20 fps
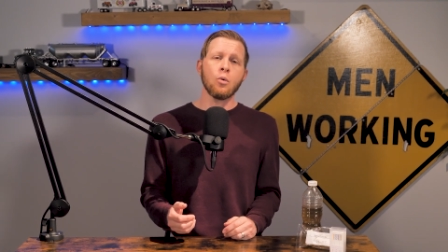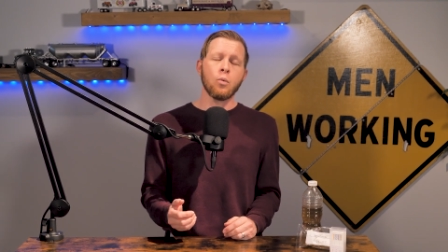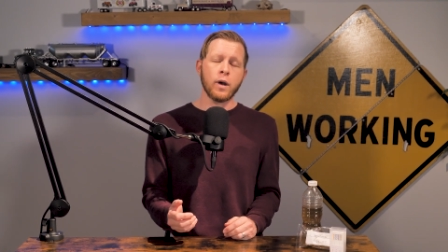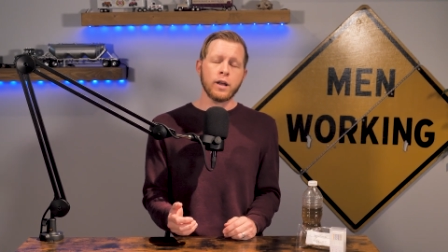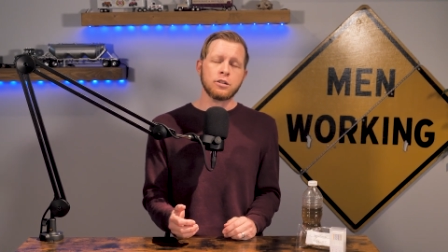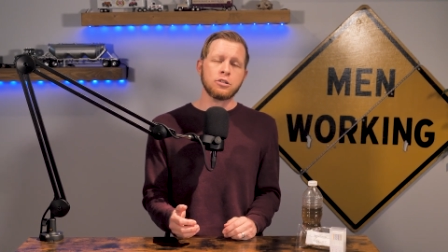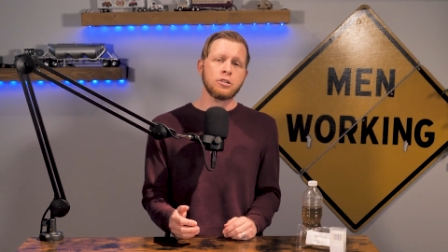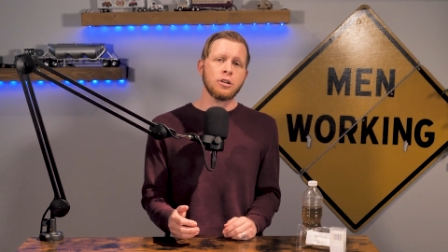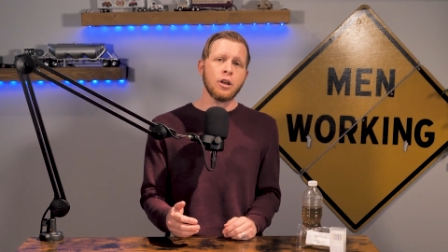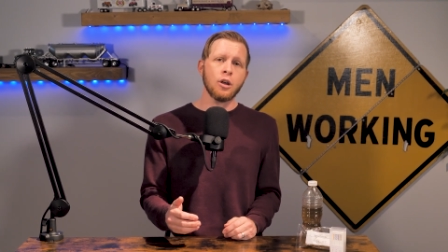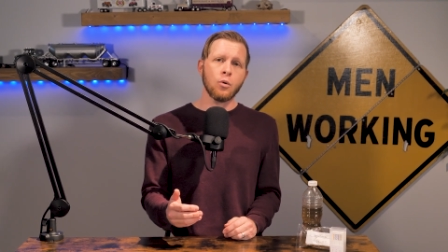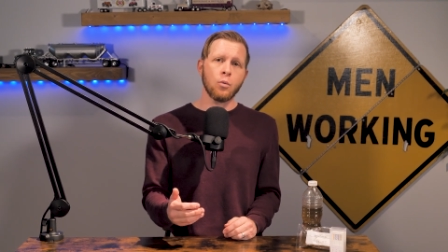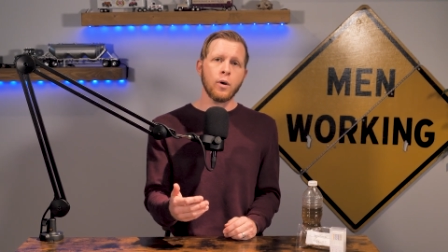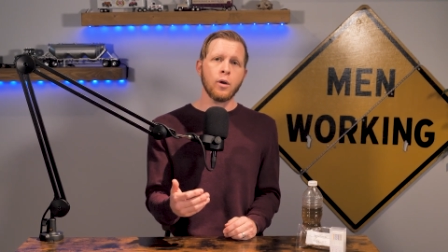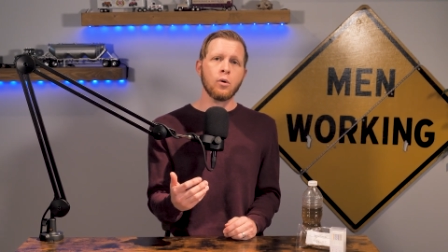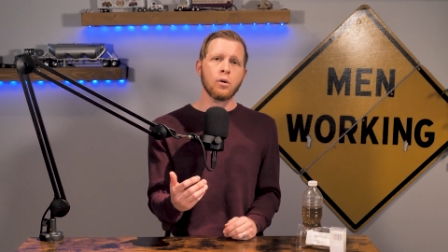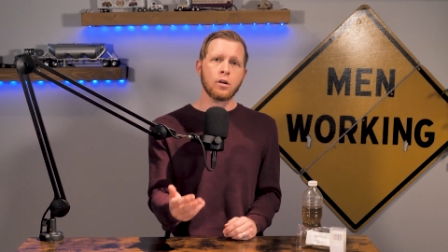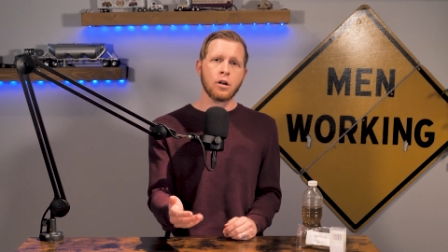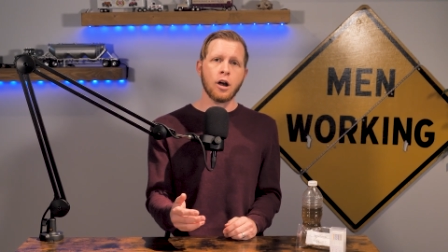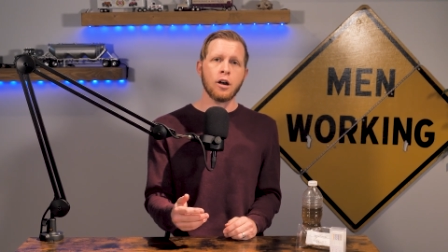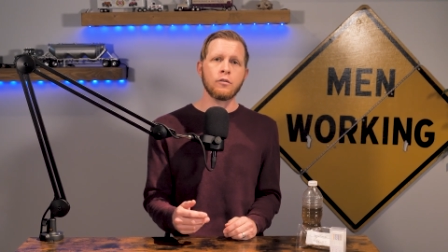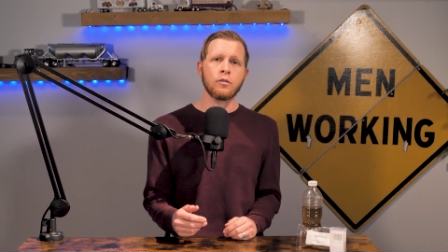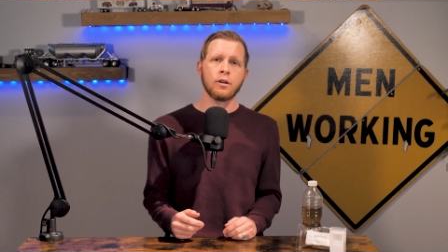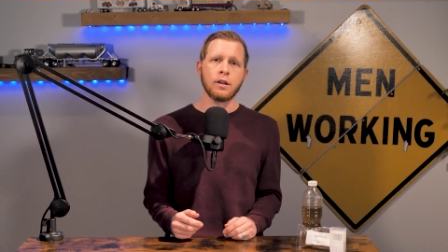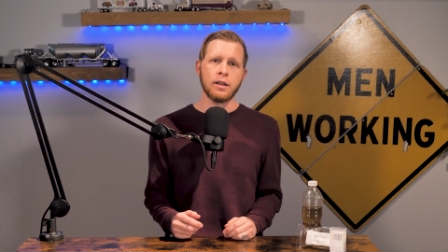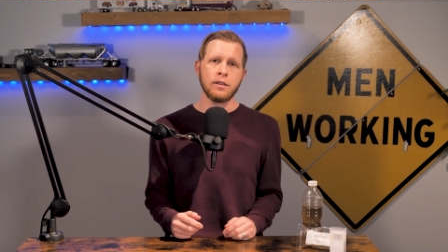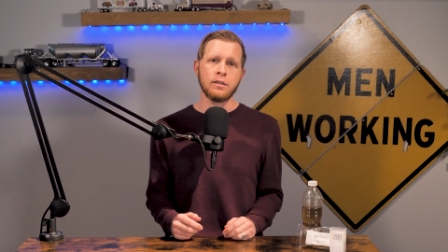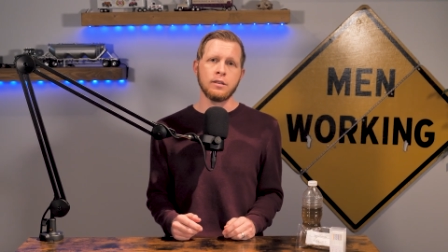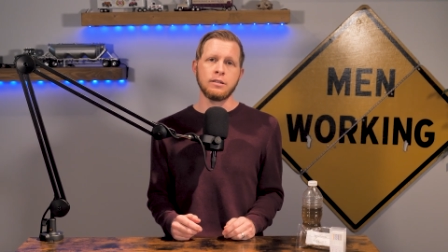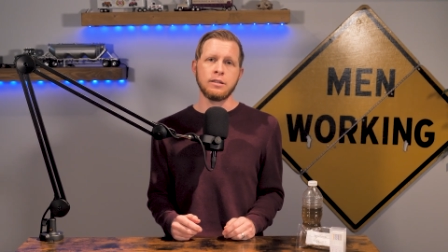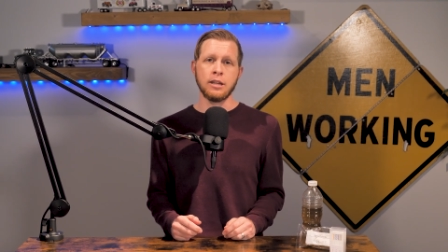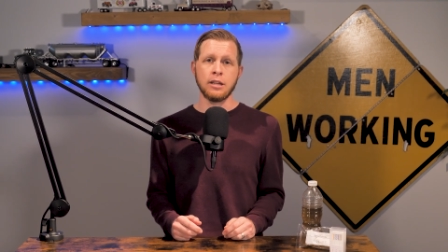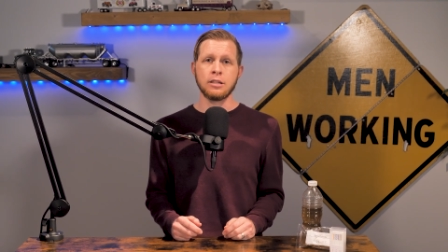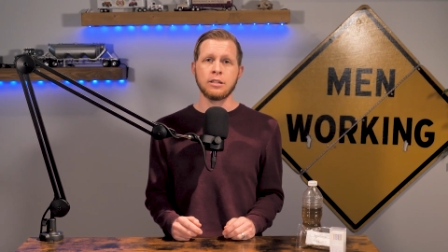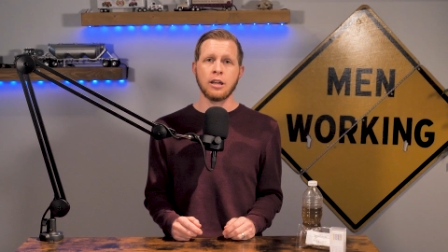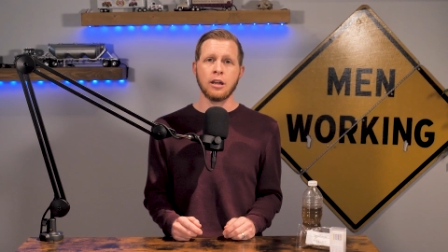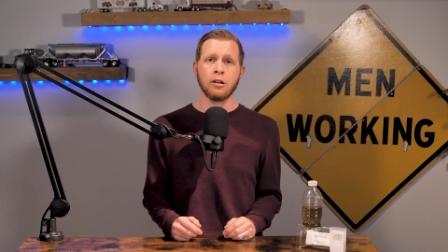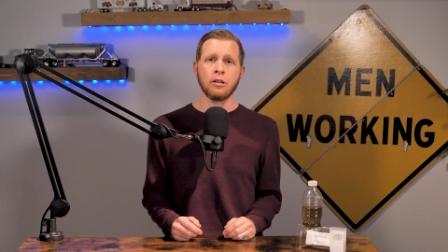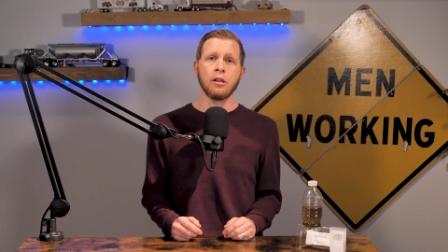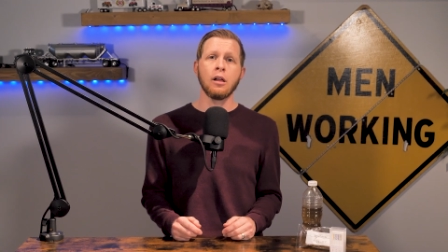which we will cover in the
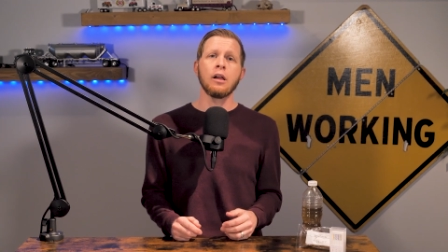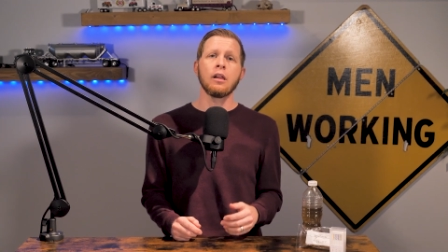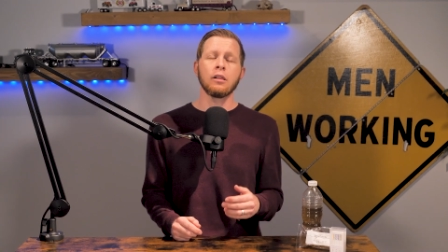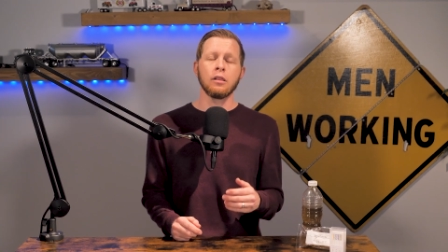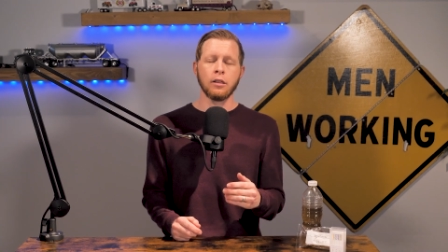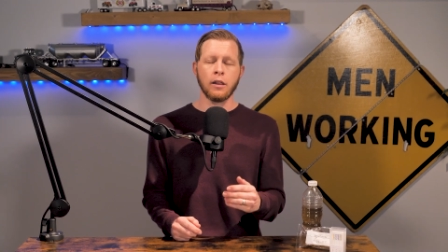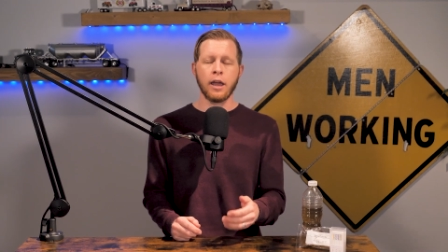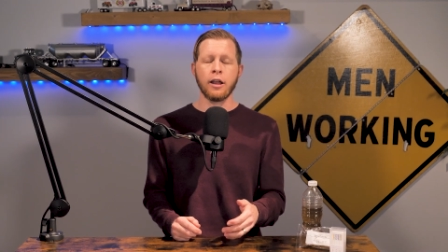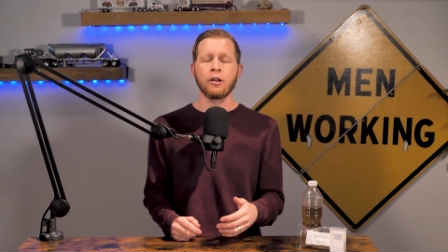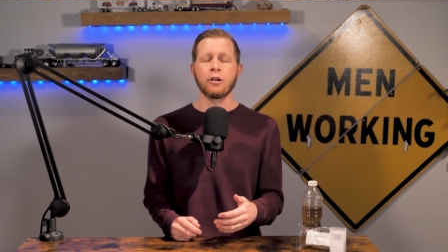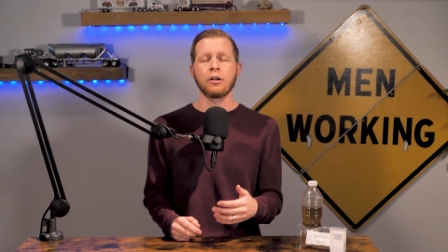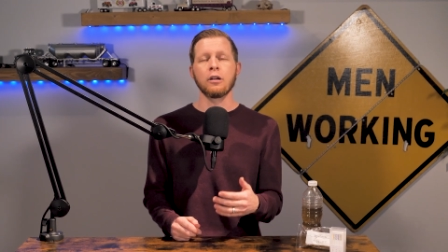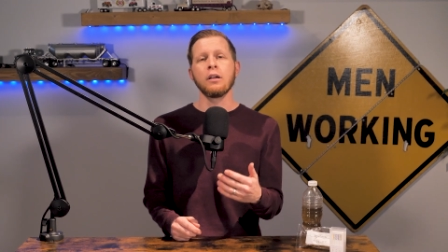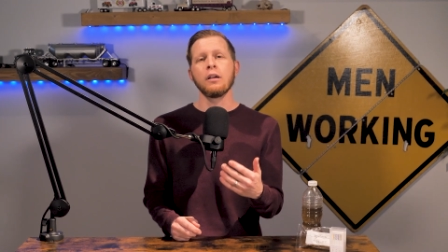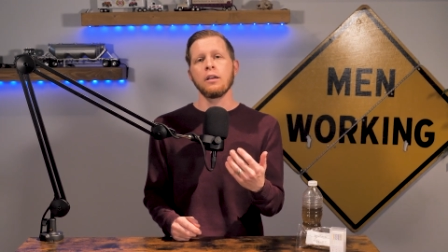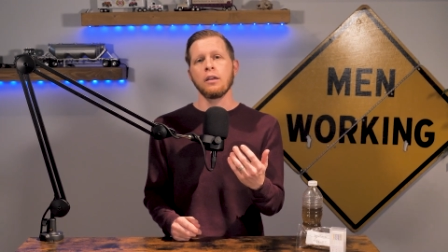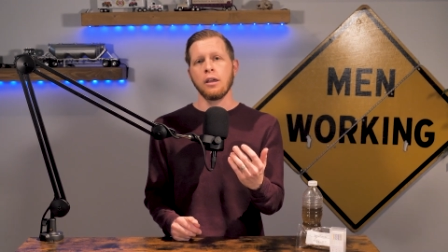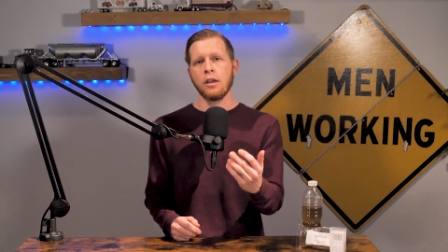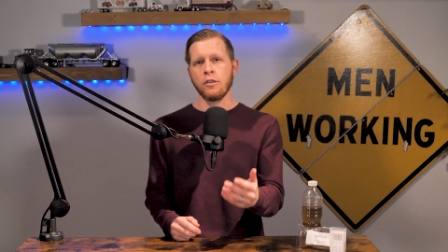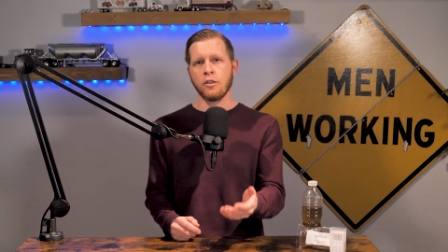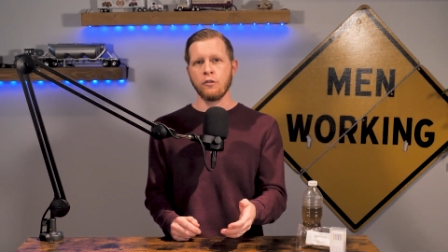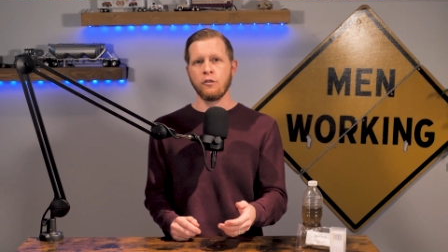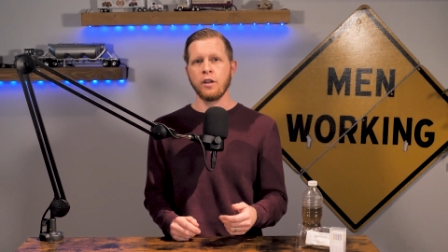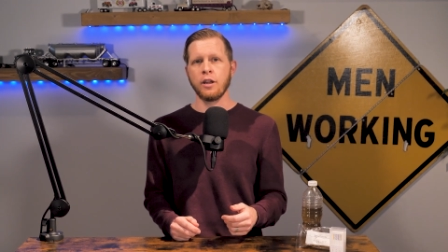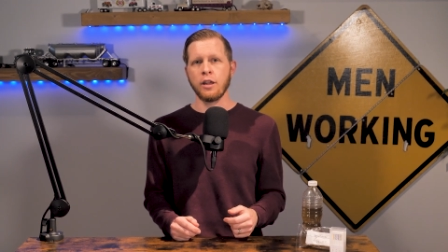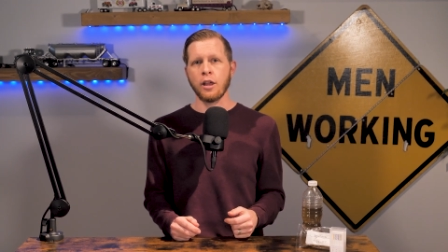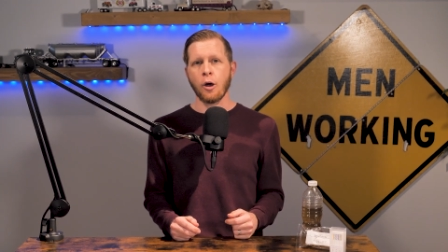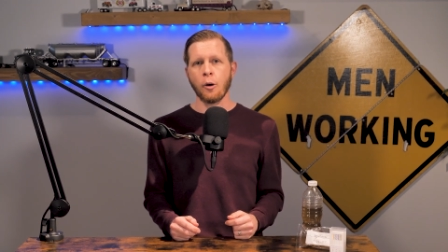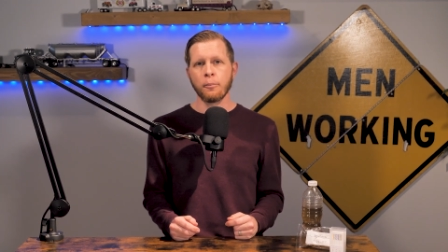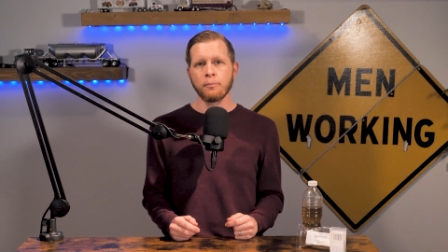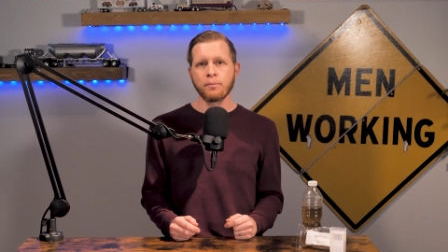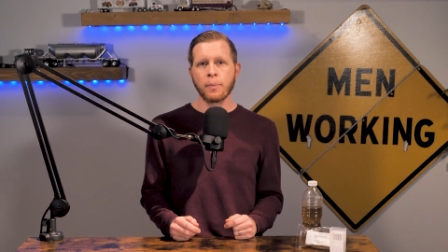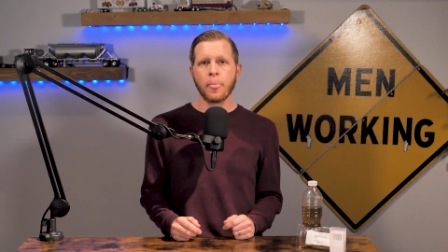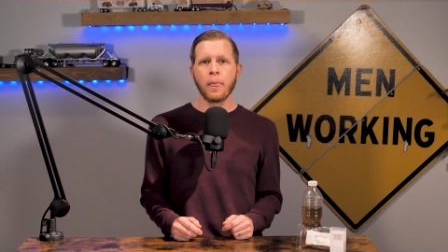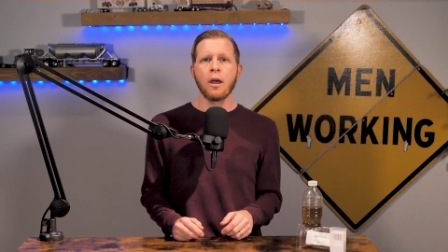detail later in the video.